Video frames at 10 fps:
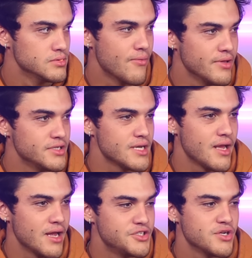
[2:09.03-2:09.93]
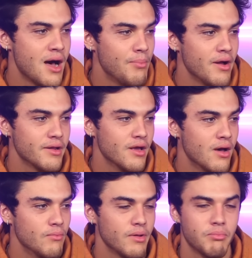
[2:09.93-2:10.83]
I really just, I, I chomp on
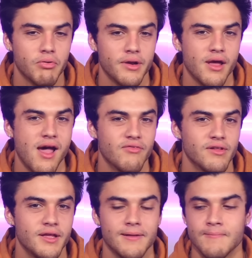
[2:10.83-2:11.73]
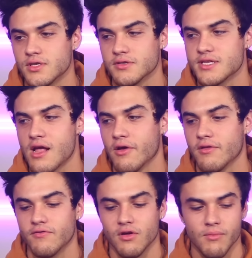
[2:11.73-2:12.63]
gum like pretty heavily, so it's not good
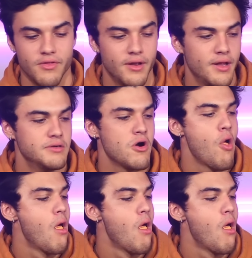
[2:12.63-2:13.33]
to film with it in.